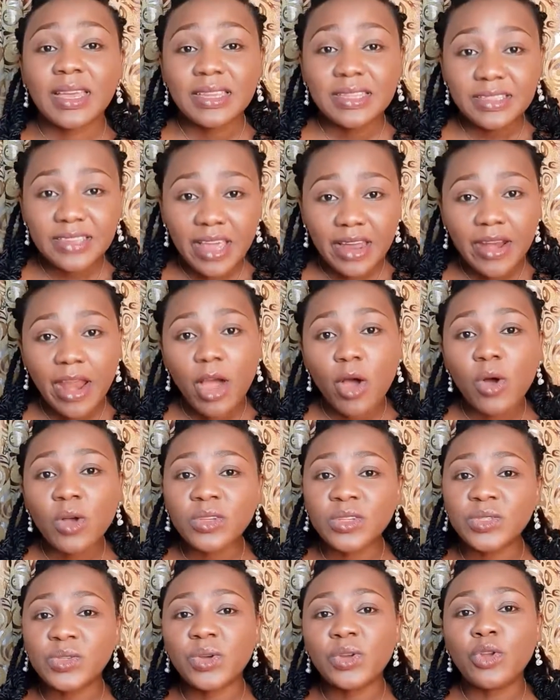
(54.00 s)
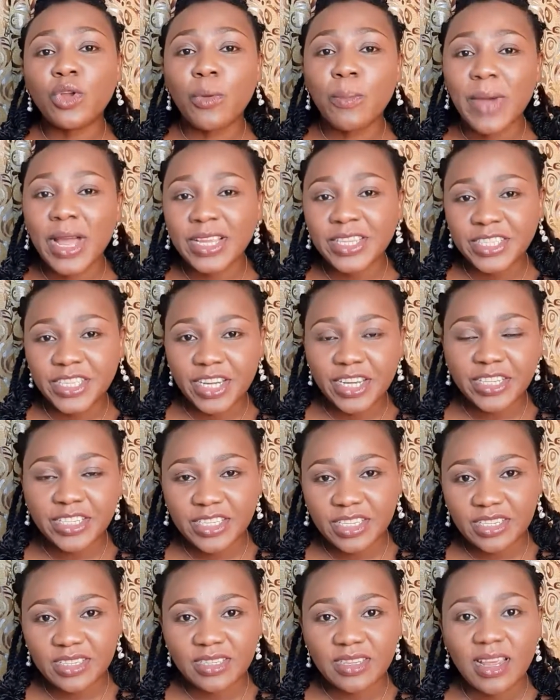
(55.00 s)
There are also normal
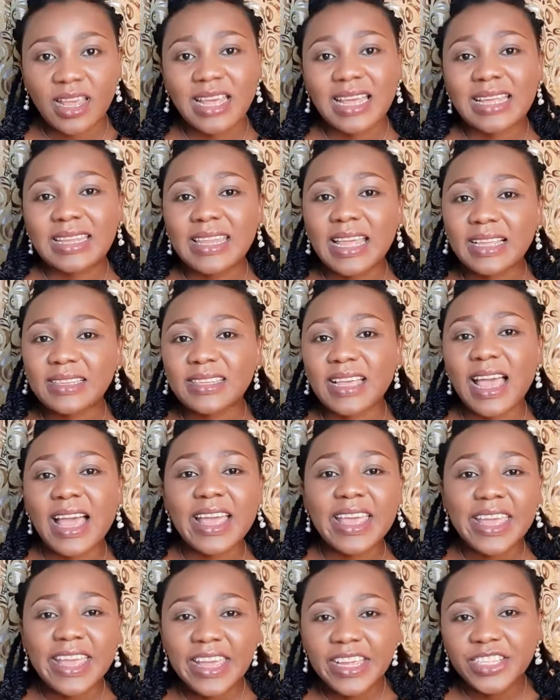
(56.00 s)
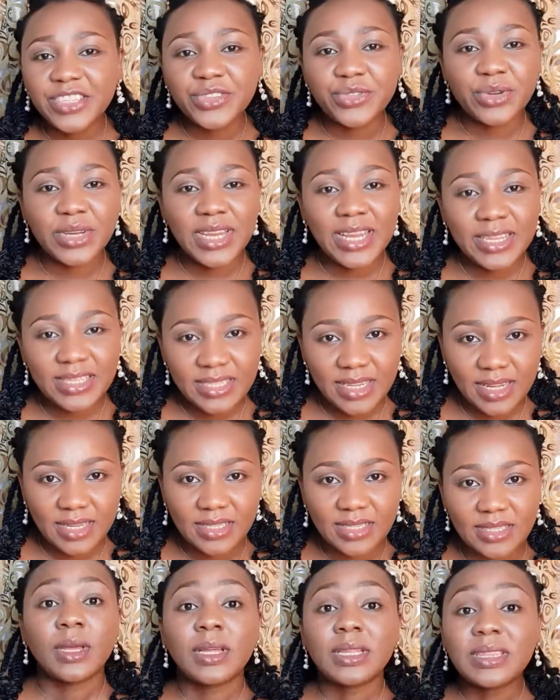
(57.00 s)
changes that are age
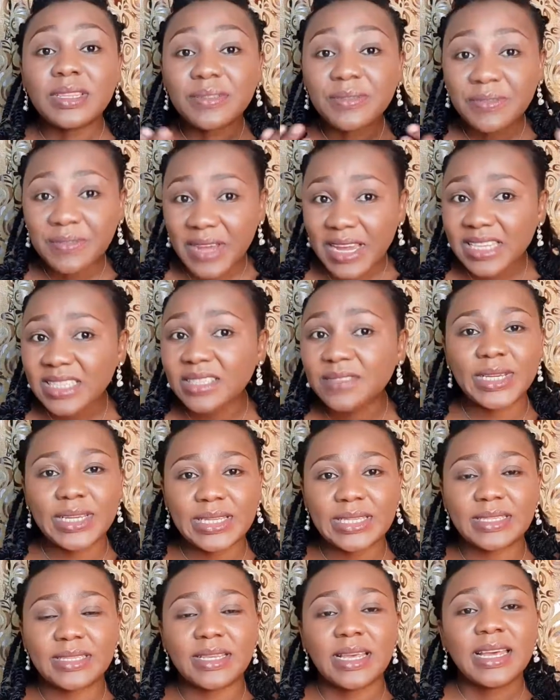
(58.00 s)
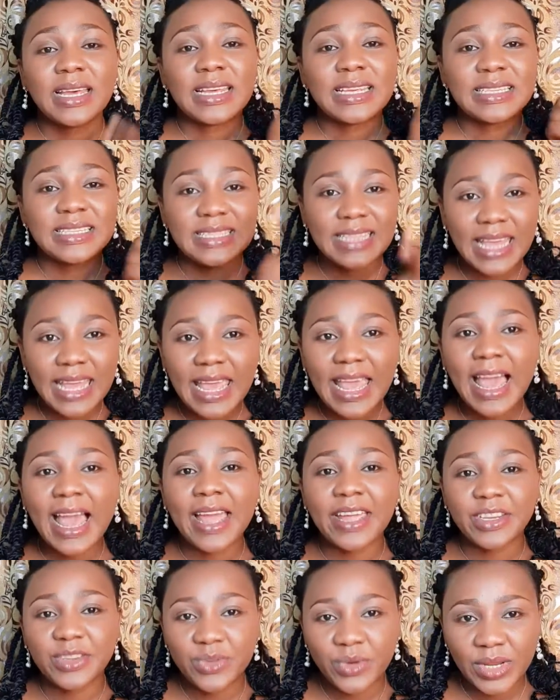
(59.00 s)
related. The first is stay
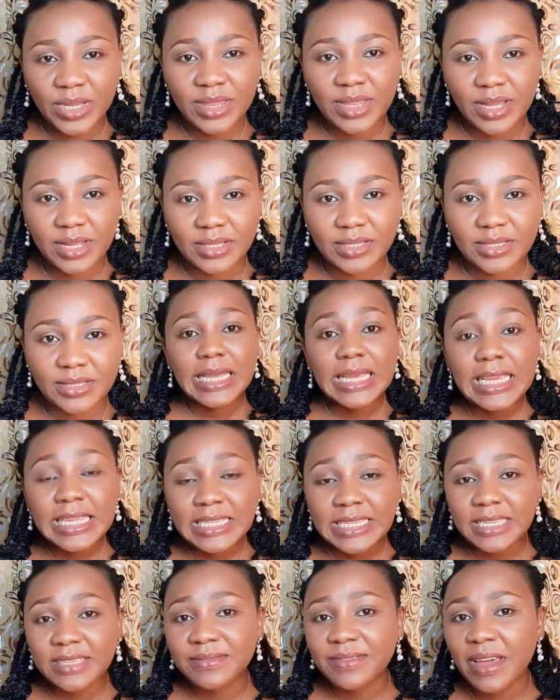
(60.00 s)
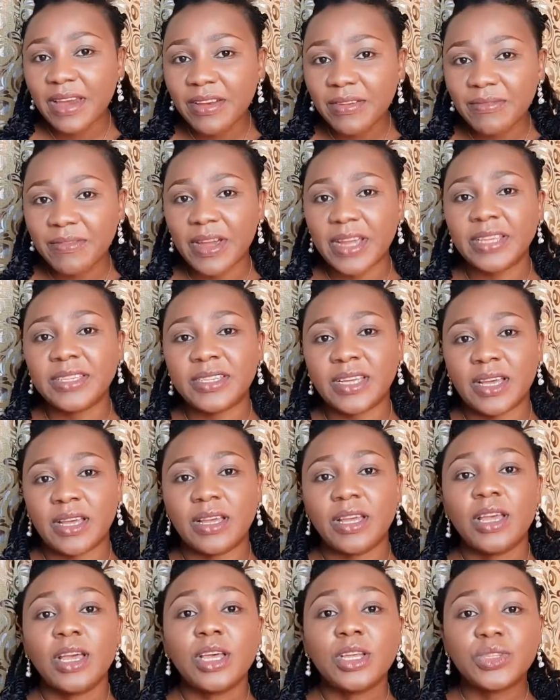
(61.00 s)
hydrated. It is very vital
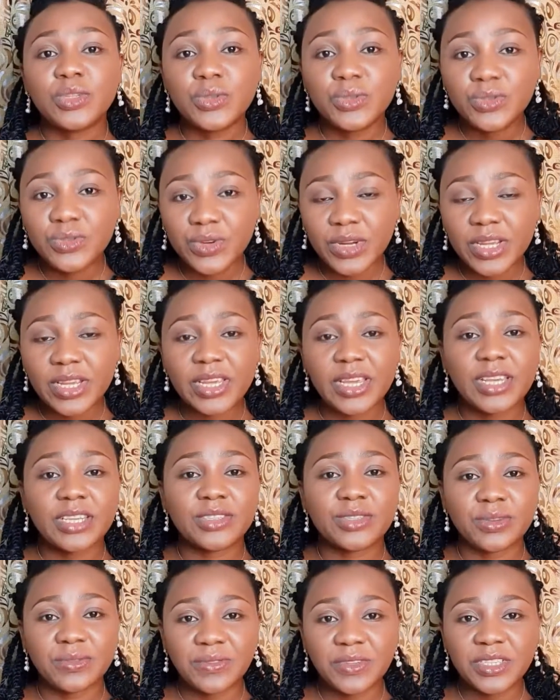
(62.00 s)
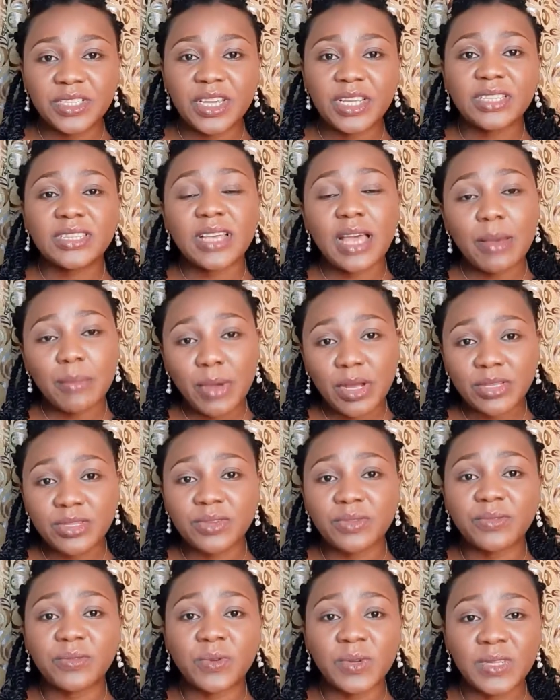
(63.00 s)
to drink a sufficient amount of